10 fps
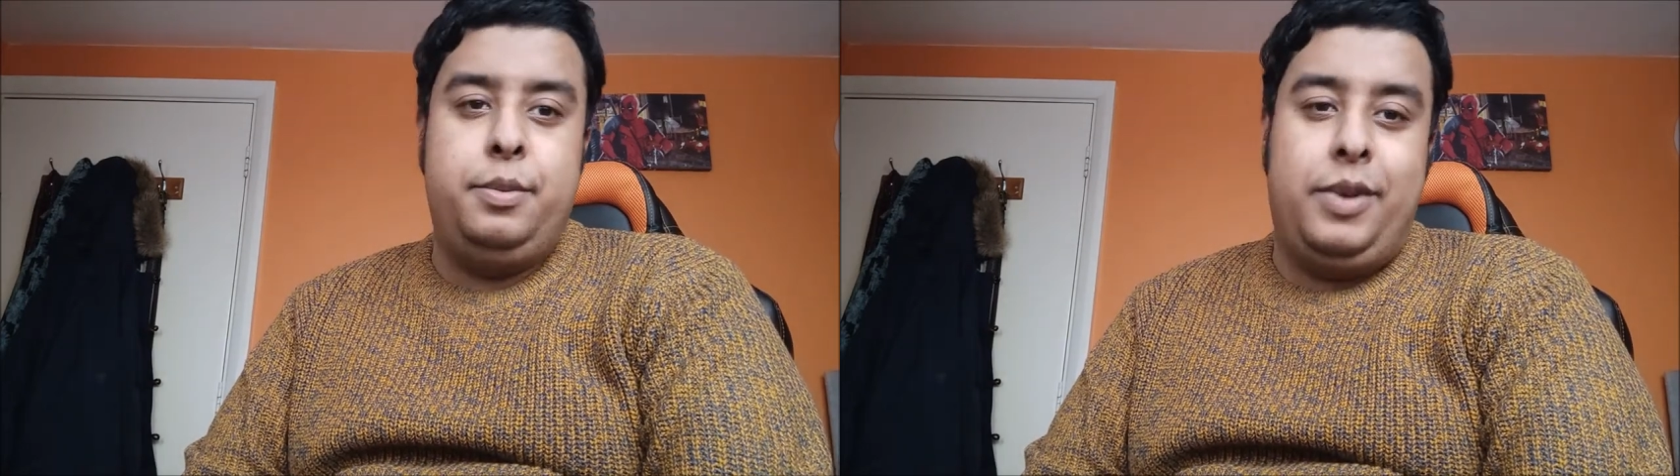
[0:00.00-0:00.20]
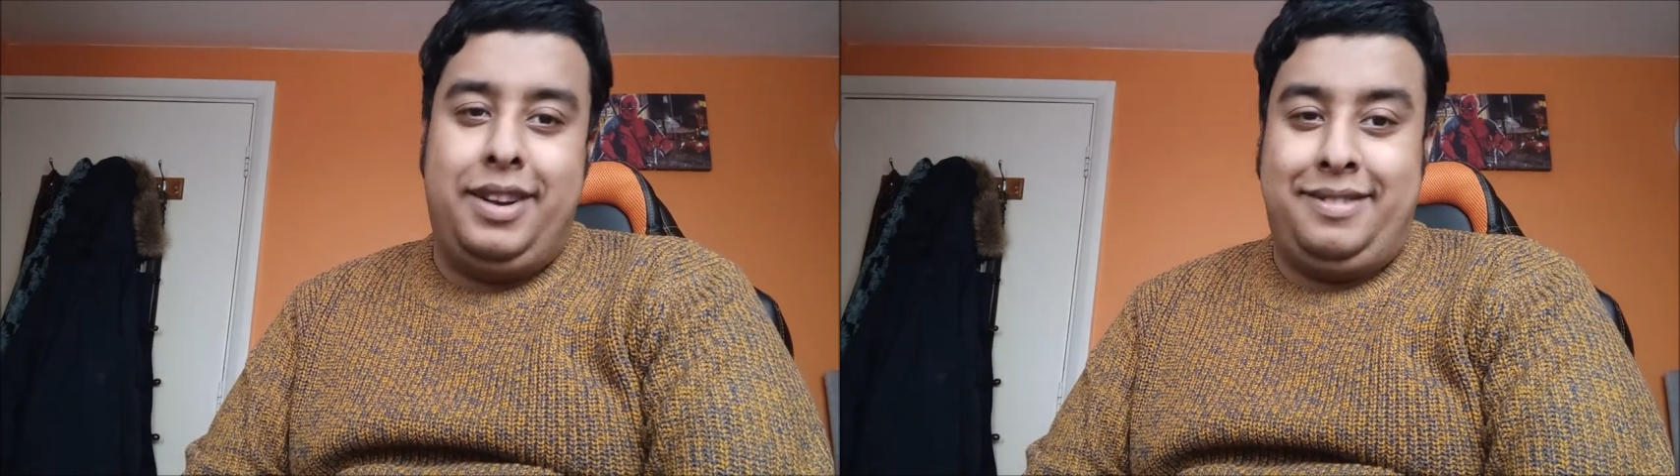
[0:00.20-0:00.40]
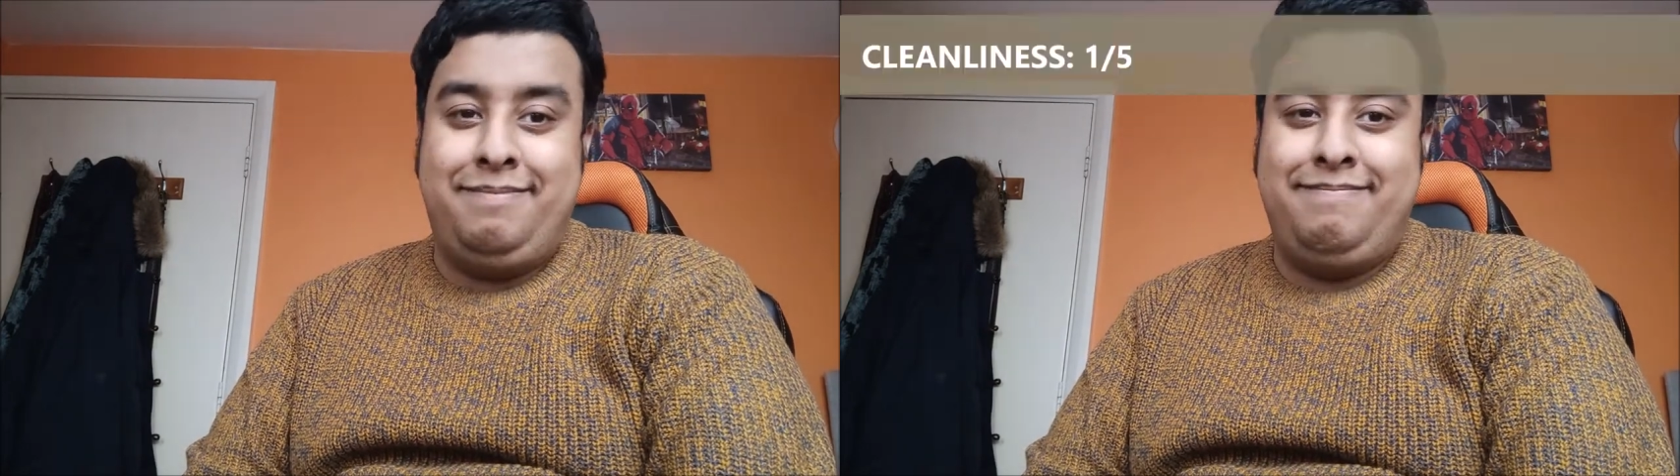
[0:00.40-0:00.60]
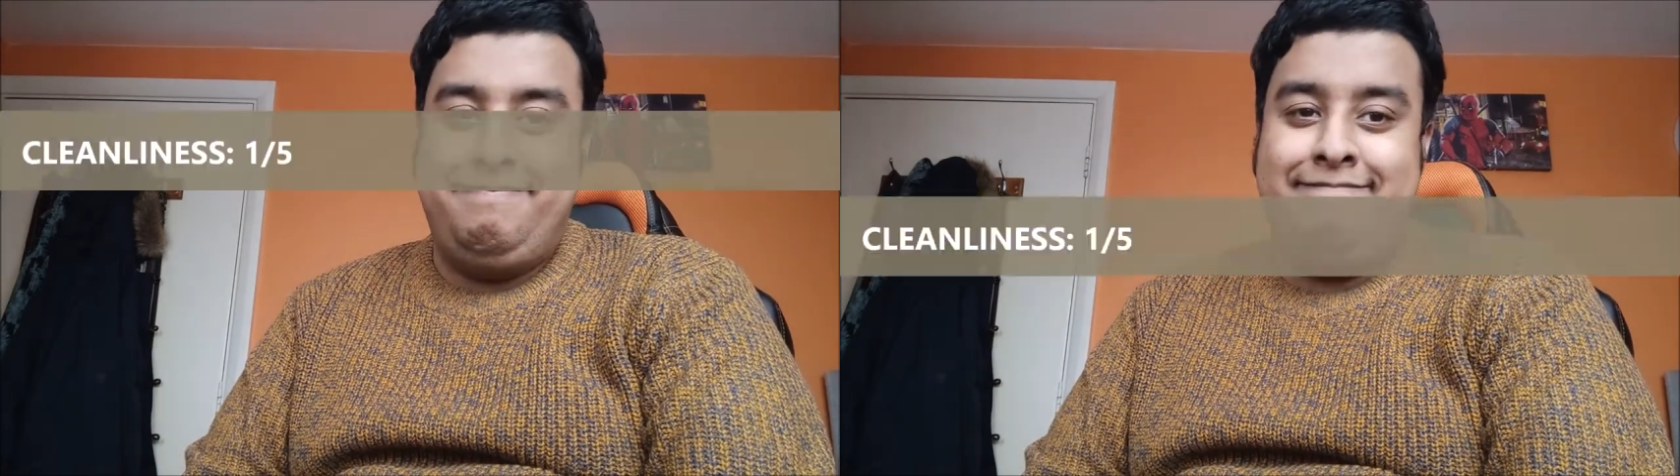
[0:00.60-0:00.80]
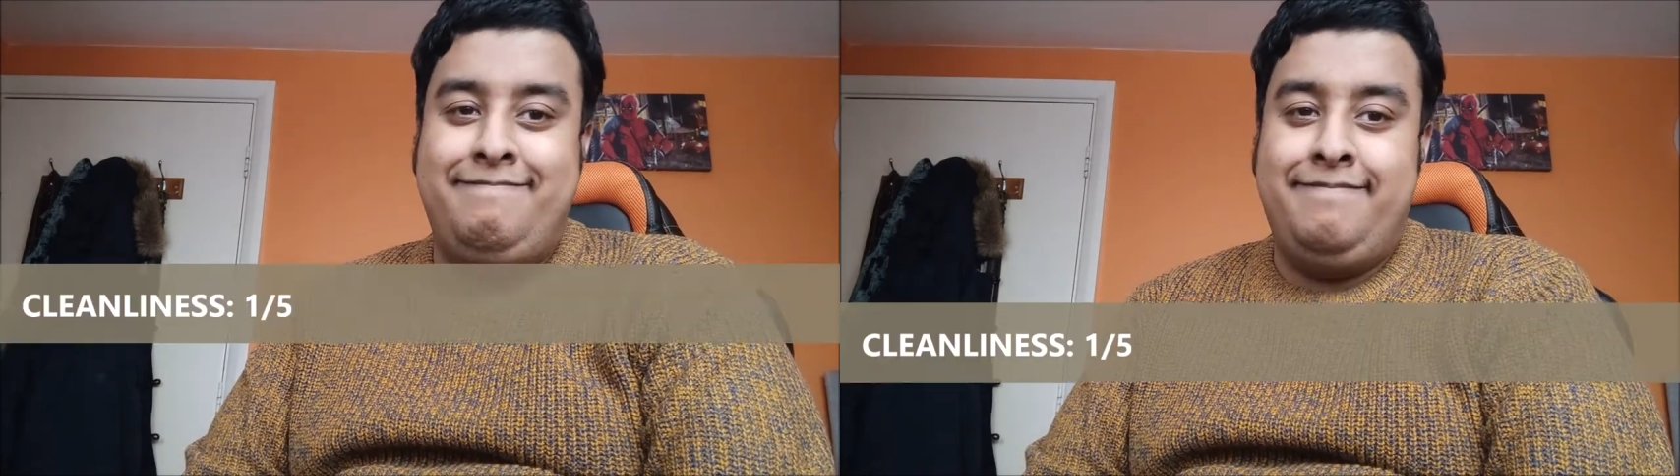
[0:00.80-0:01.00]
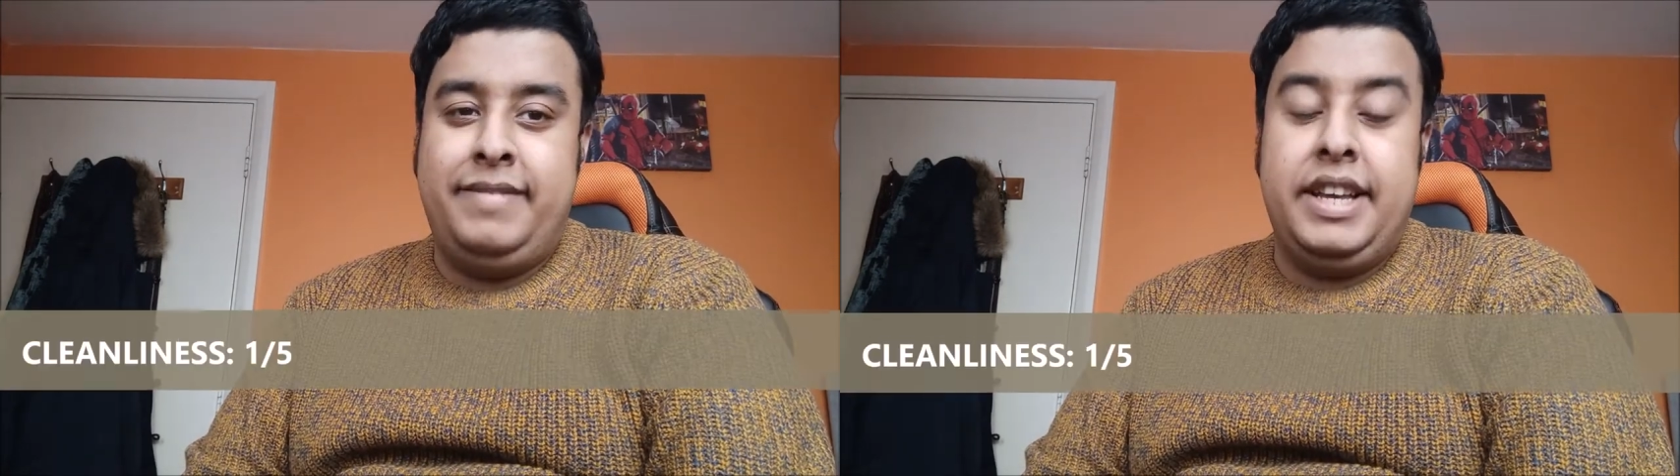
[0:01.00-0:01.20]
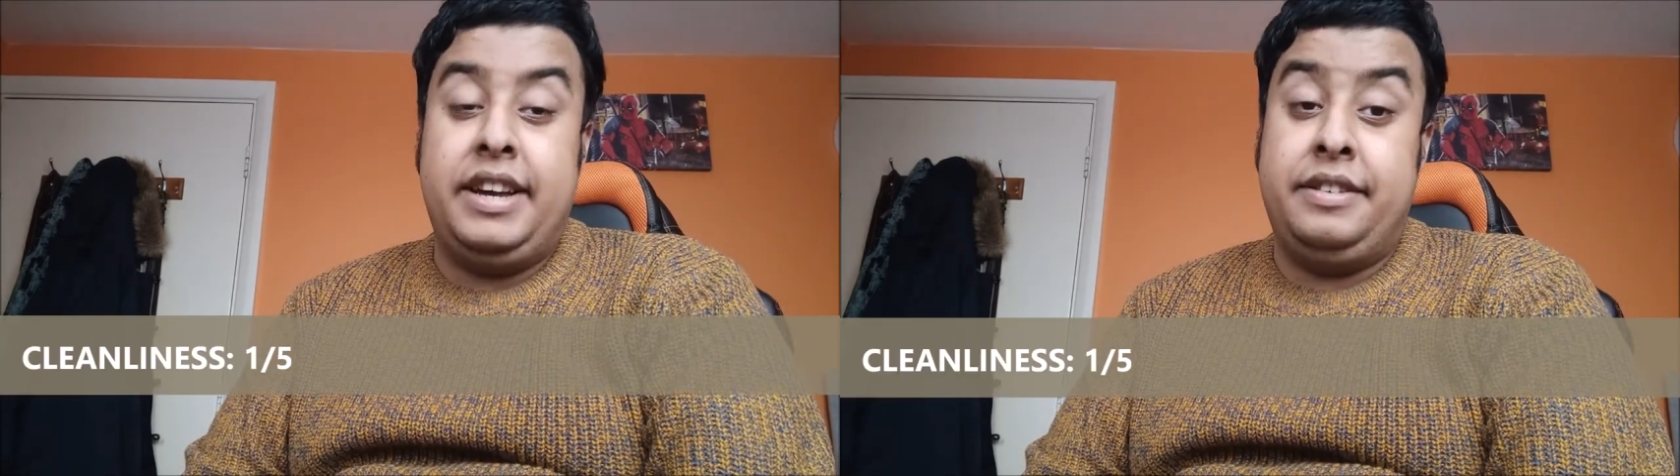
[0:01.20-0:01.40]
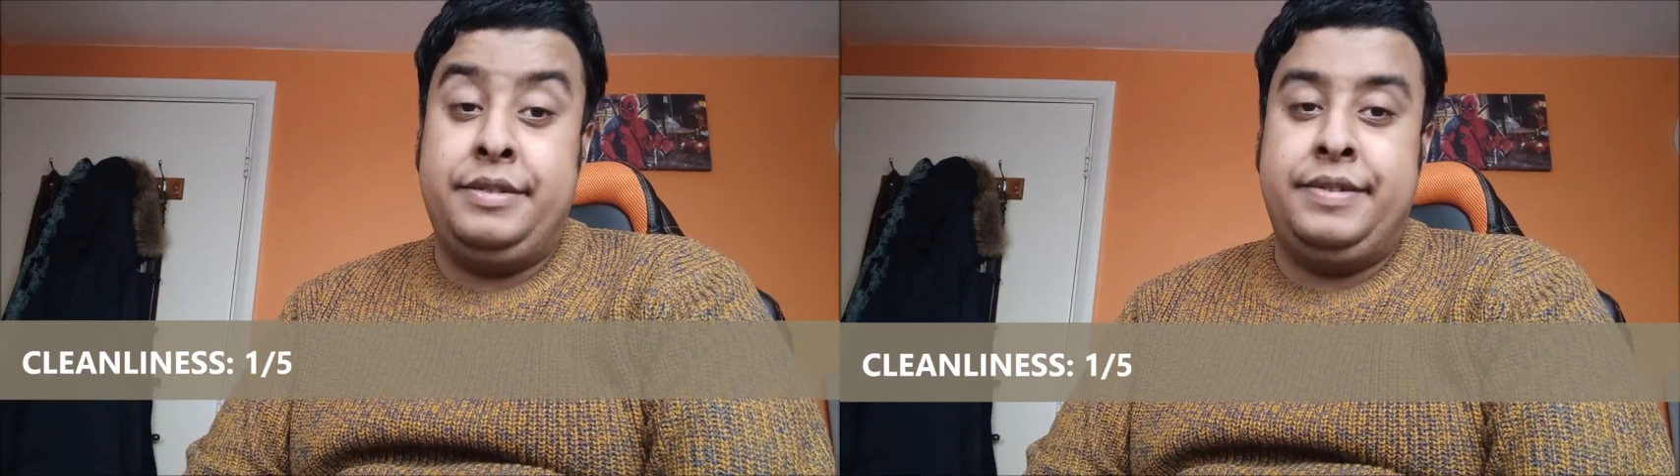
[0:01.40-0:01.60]
1
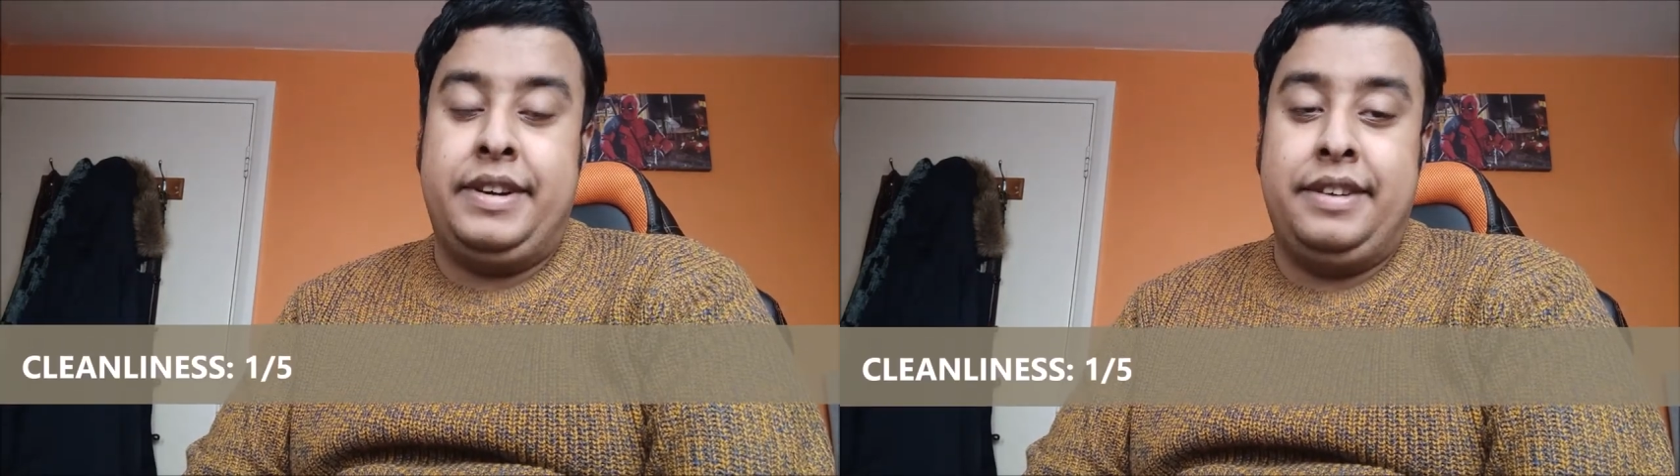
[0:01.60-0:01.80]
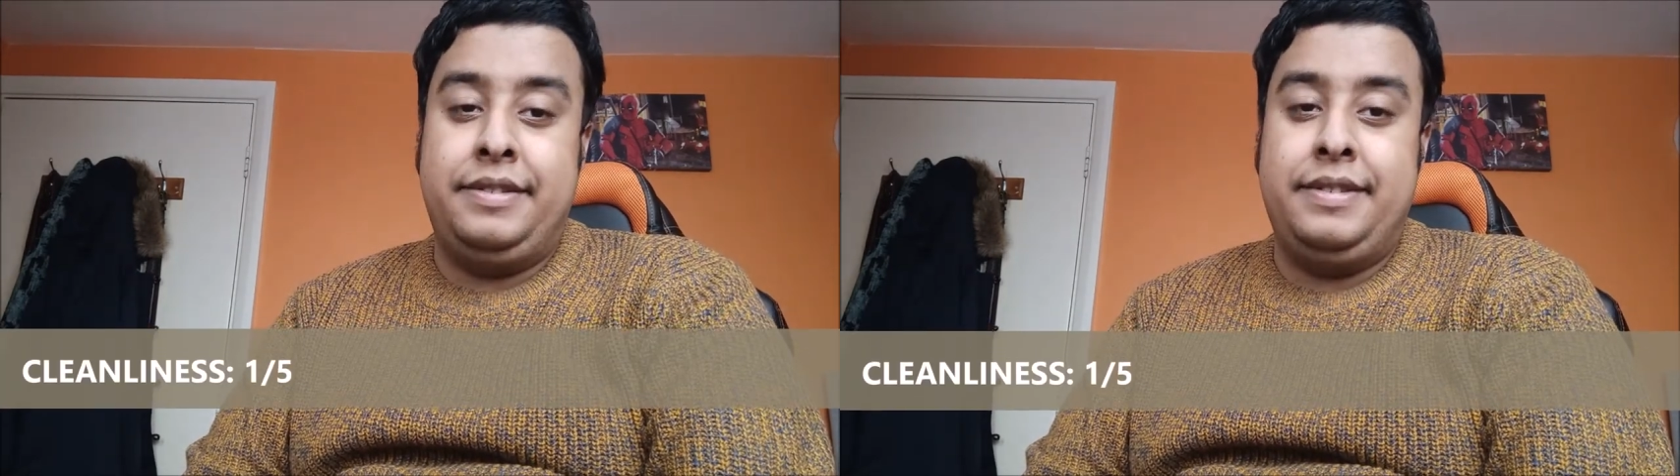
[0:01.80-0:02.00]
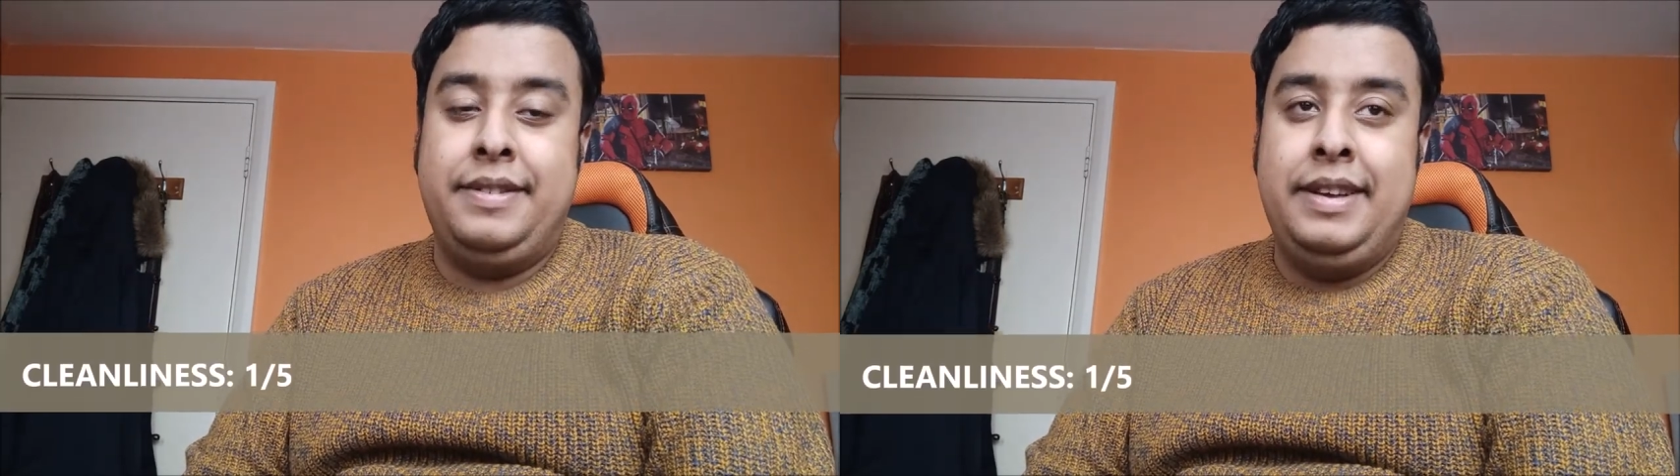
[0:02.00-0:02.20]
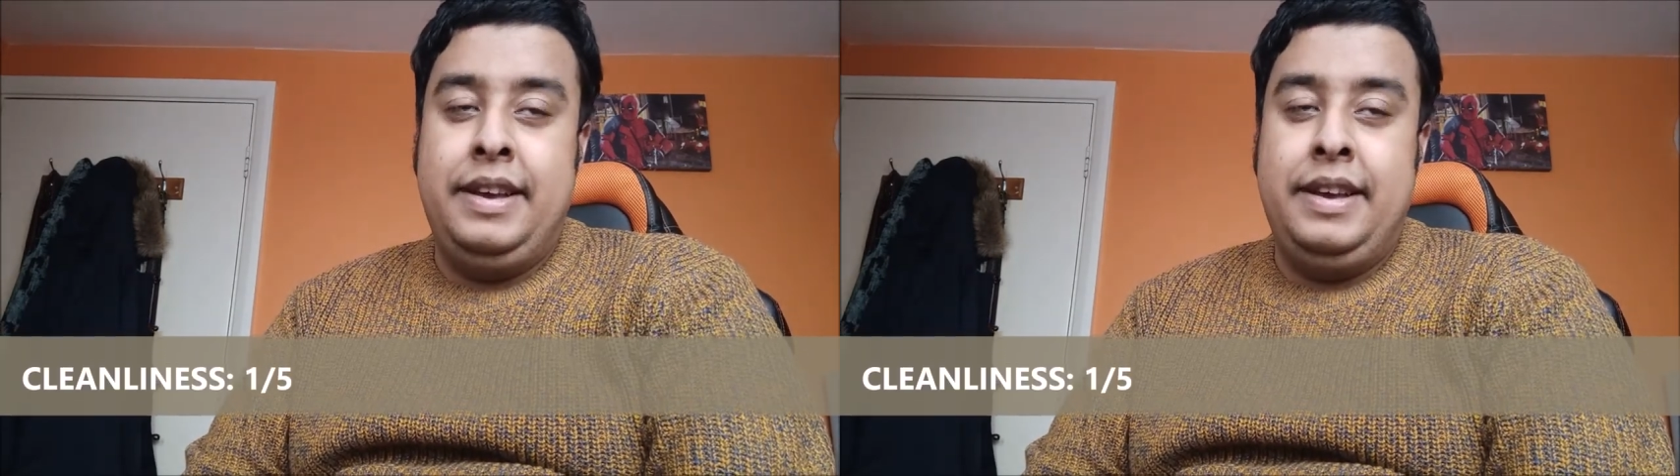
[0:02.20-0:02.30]
out of 5.